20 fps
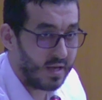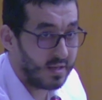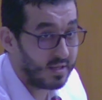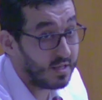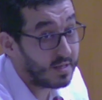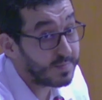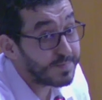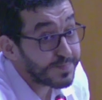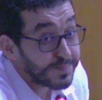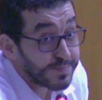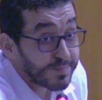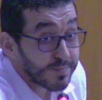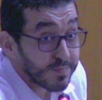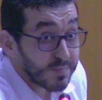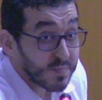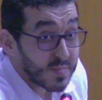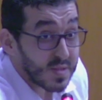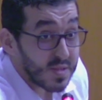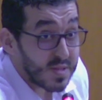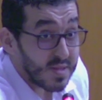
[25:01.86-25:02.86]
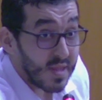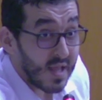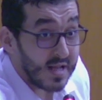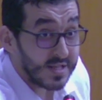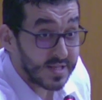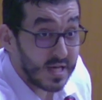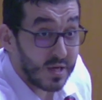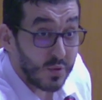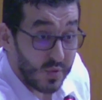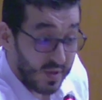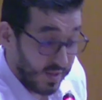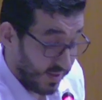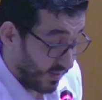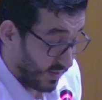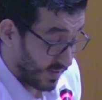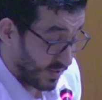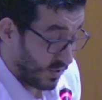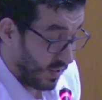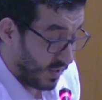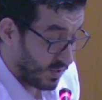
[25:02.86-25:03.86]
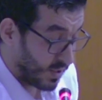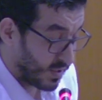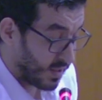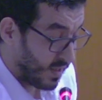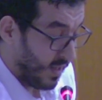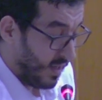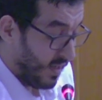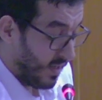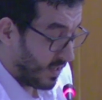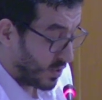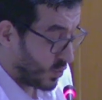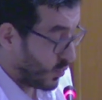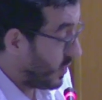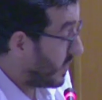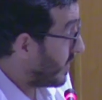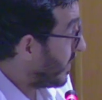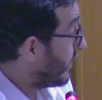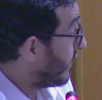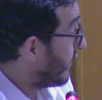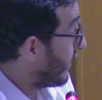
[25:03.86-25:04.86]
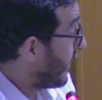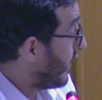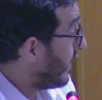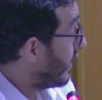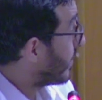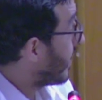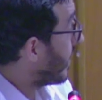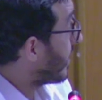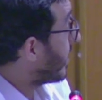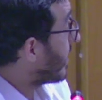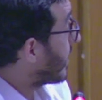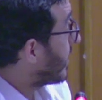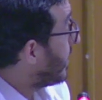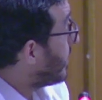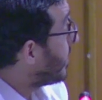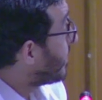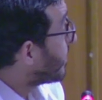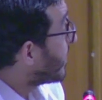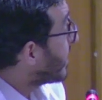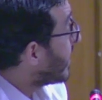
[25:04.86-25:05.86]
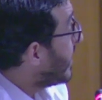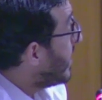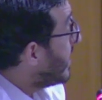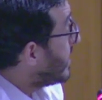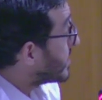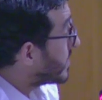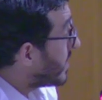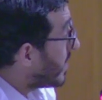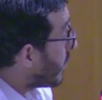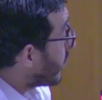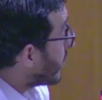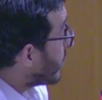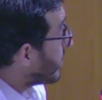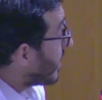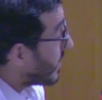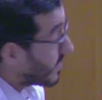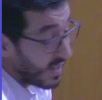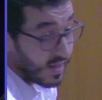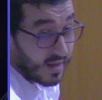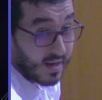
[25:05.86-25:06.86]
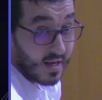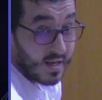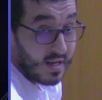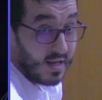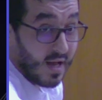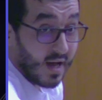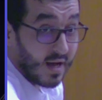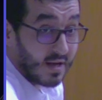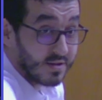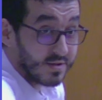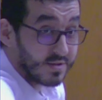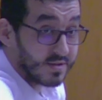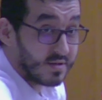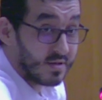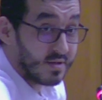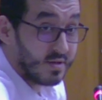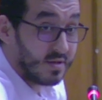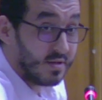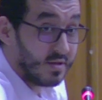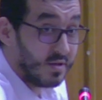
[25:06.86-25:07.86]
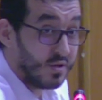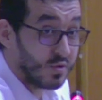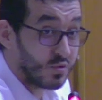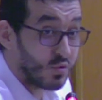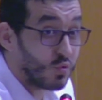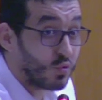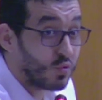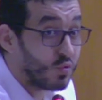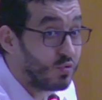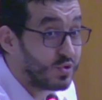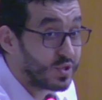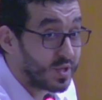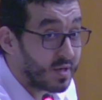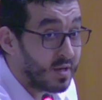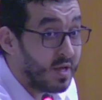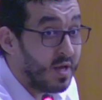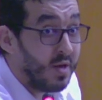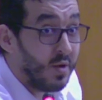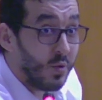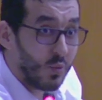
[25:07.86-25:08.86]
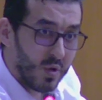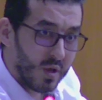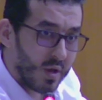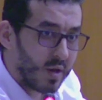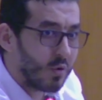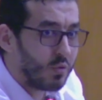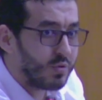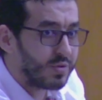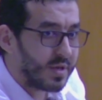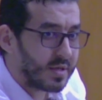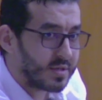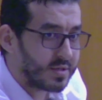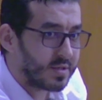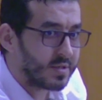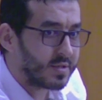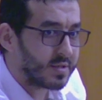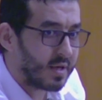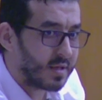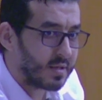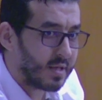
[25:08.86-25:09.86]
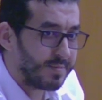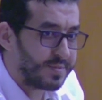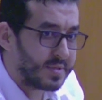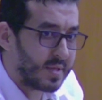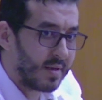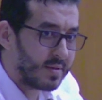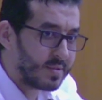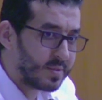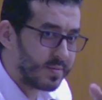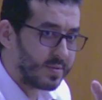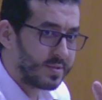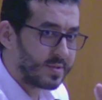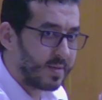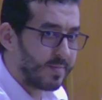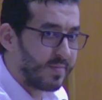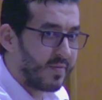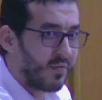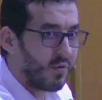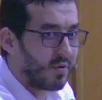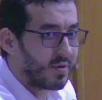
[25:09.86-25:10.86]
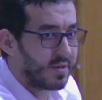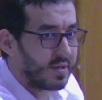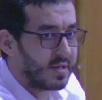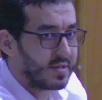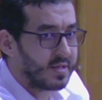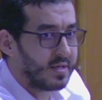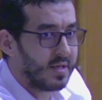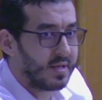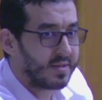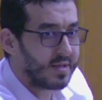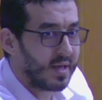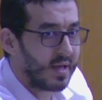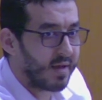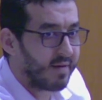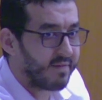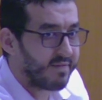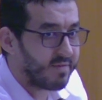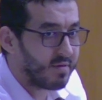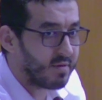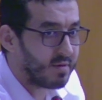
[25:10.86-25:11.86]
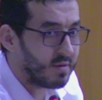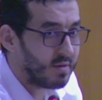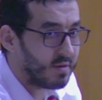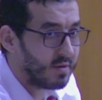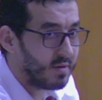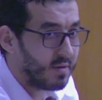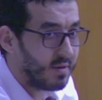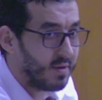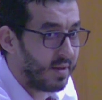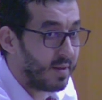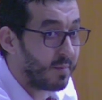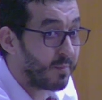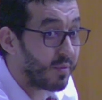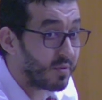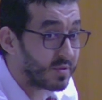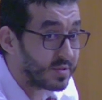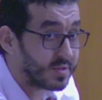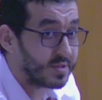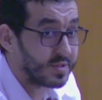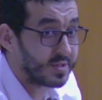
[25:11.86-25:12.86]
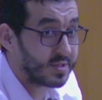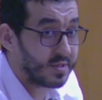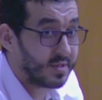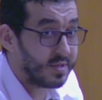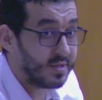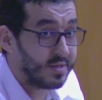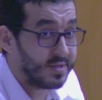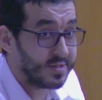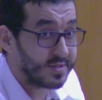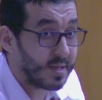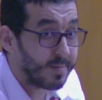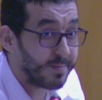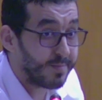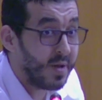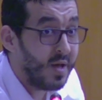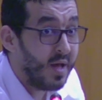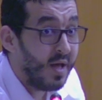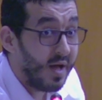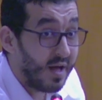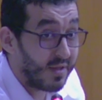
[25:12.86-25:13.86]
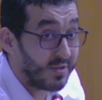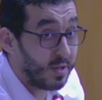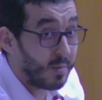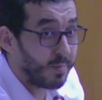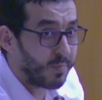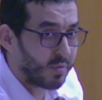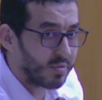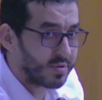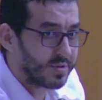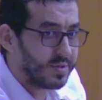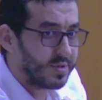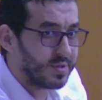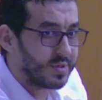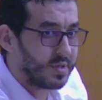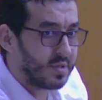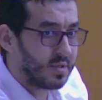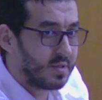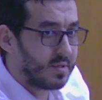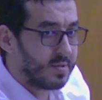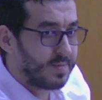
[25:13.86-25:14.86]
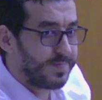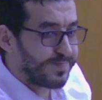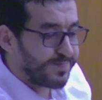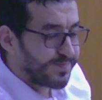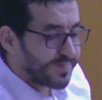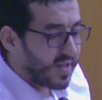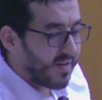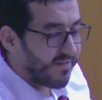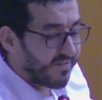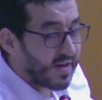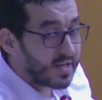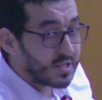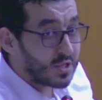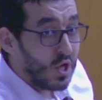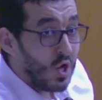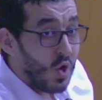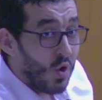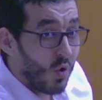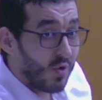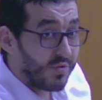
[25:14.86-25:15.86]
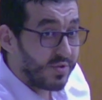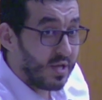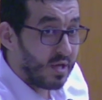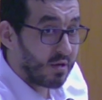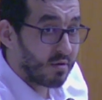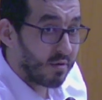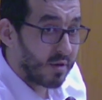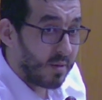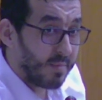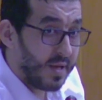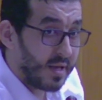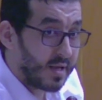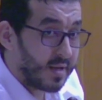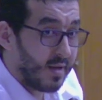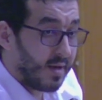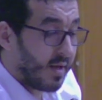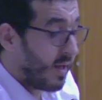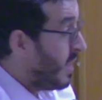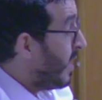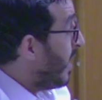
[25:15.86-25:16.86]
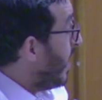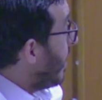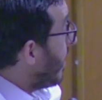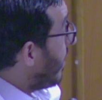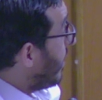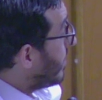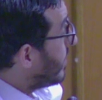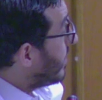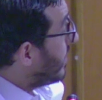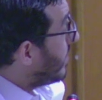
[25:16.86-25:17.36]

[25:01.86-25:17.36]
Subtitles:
idea. So in the situation, it will fail directly. So directly as a conclusion, we know that the startups, as I said before, they have important step and important effect on the economic and